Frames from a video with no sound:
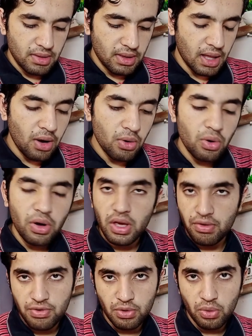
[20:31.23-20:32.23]
Now
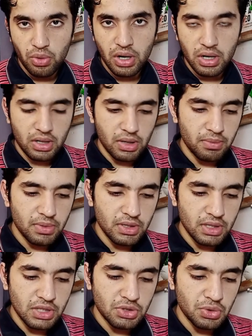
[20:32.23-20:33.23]
if you are
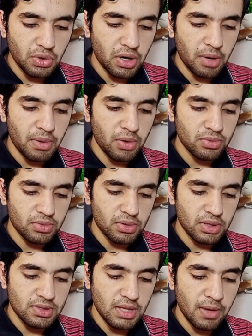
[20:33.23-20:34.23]
completely sure about
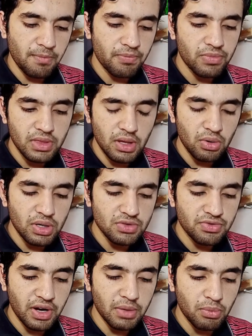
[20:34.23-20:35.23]
this thing, now
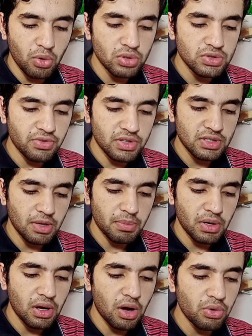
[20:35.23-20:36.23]
let's find moles. For
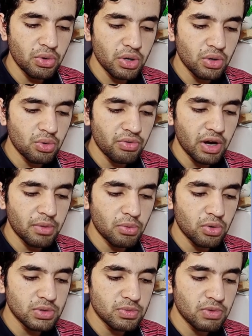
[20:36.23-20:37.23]
example, how you are going to find
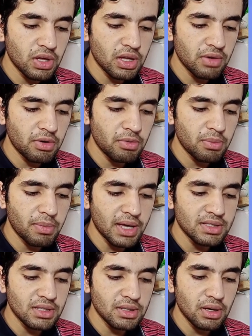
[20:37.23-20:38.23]
moles? We are given with
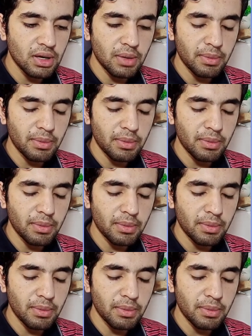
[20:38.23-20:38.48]
mass in